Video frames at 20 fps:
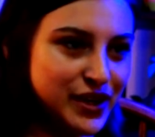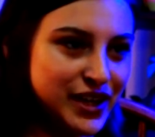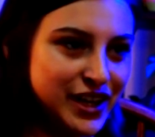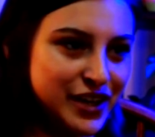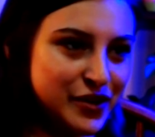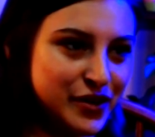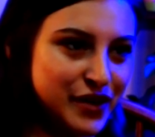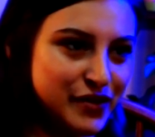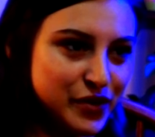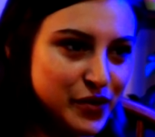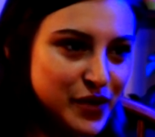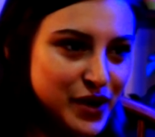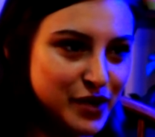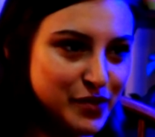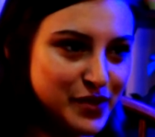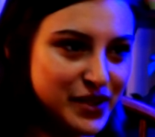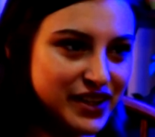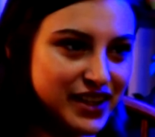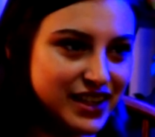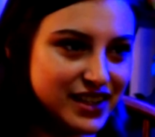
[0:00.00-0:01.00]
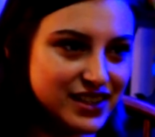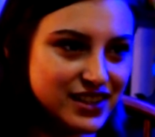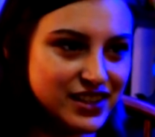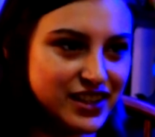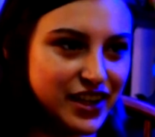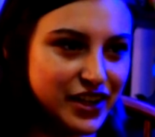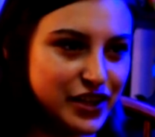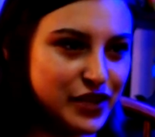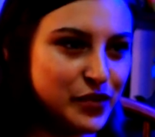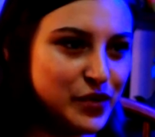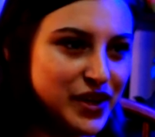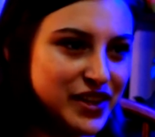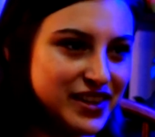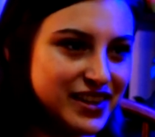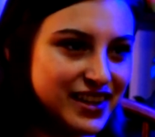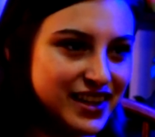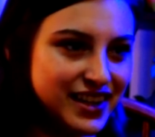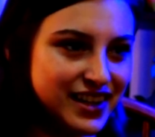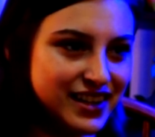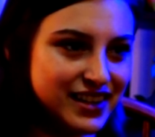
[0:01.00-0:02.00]
I don't ever want to be, like, stuck in one
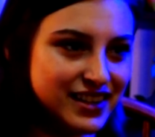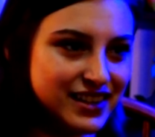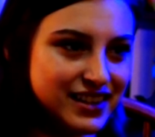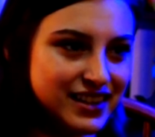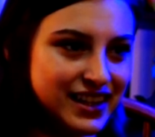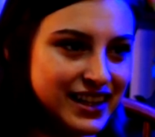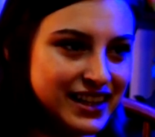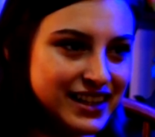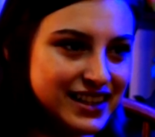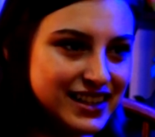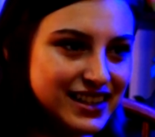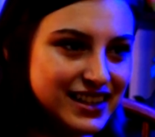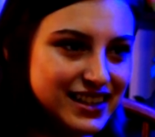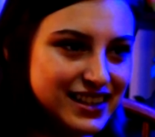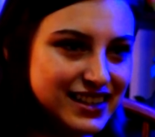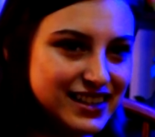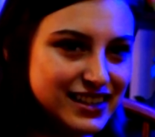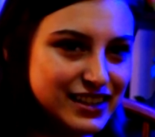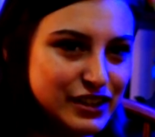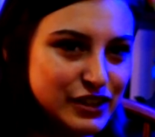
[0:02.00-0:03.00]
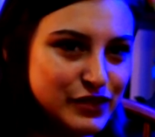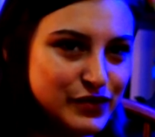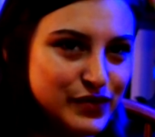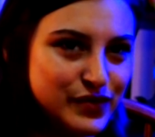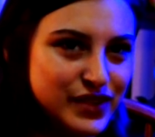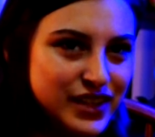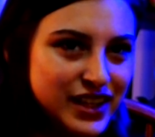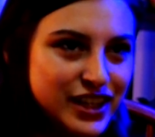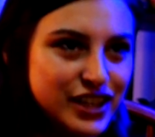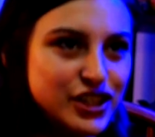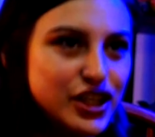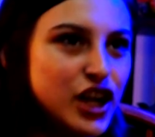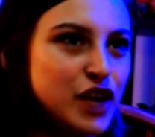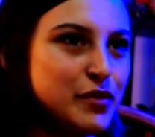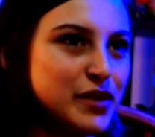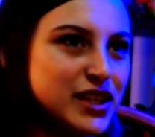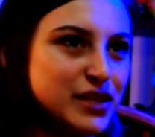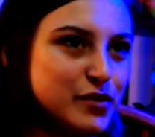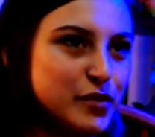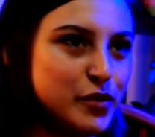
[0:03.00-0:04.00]
thing. Like, and it's hard
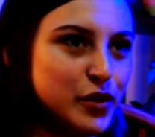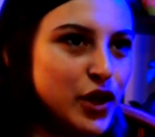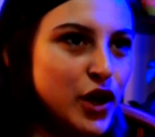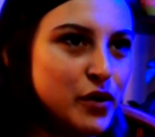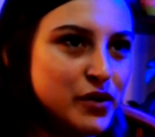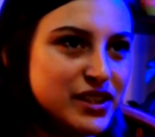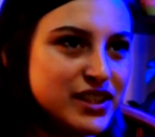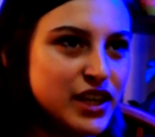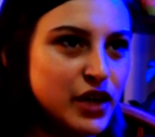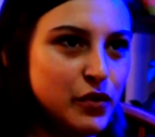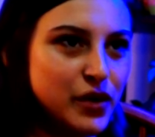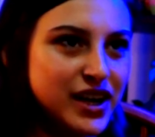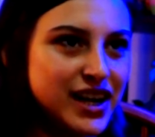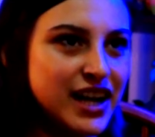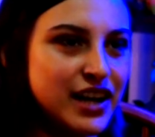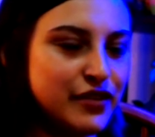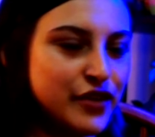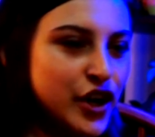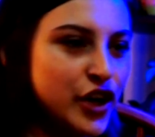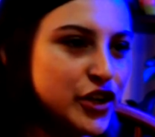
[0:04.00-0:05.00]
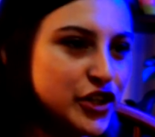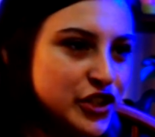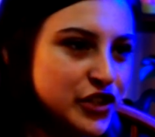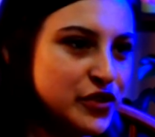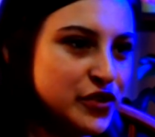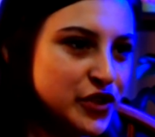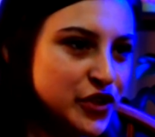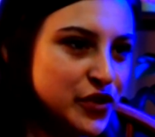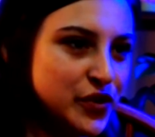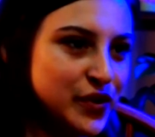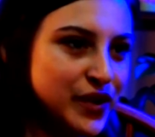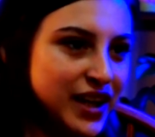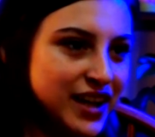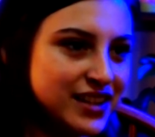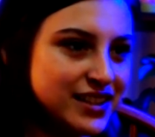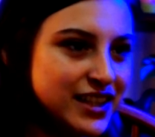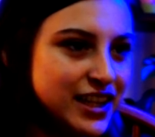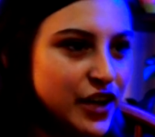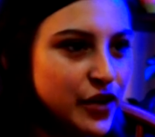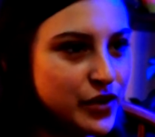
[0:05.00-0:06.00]
because people always say, what kind of art do you do? And I
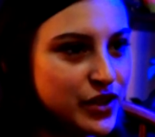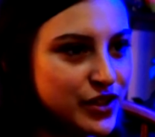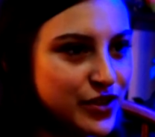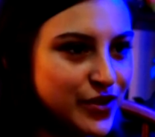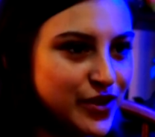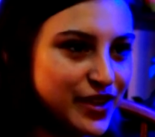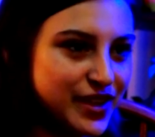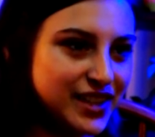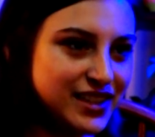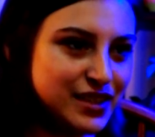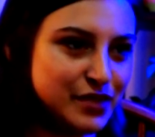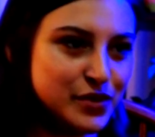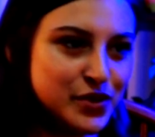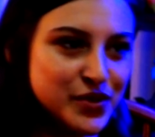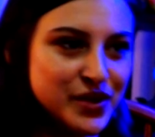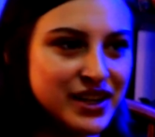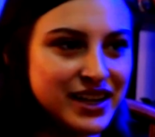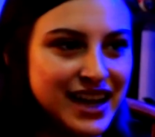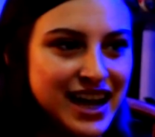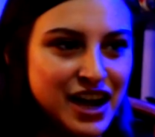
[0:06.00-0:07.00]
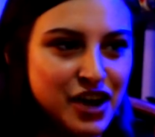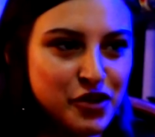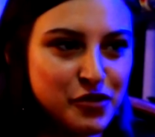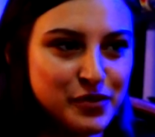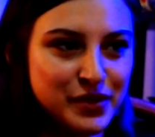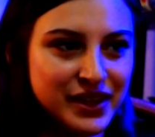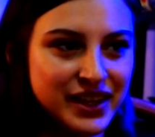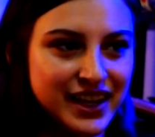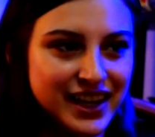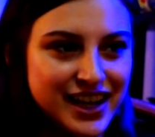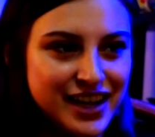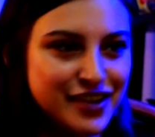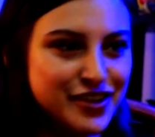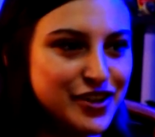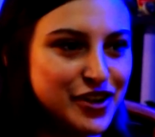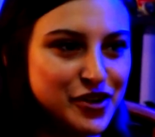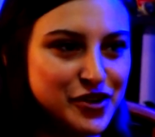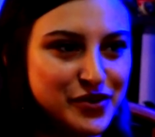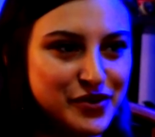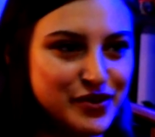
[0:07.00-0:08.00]
could say, oh, these are the things I'm doing now, but, like, I don't
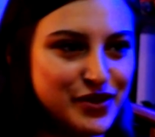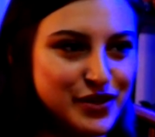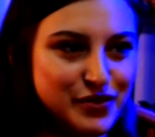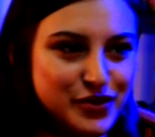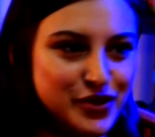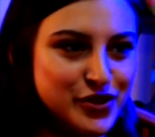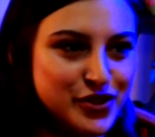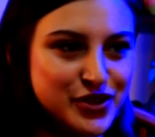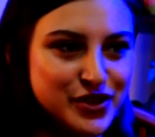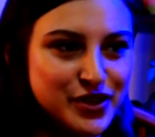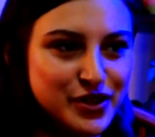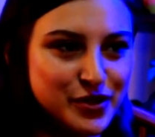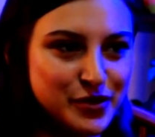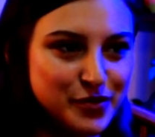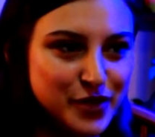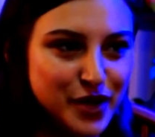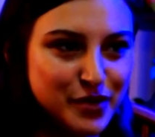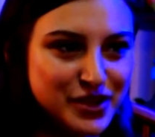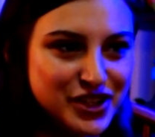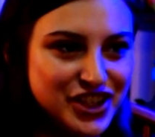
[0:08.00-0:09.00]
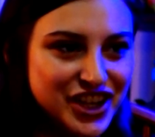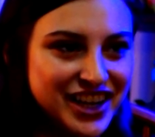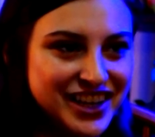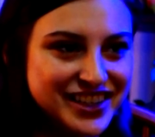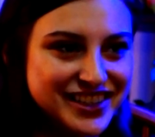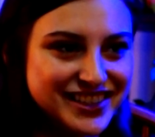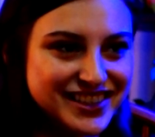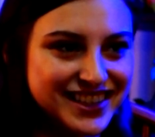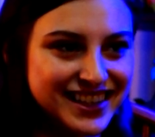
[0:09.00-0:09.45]
know, in the future, it'll probably change.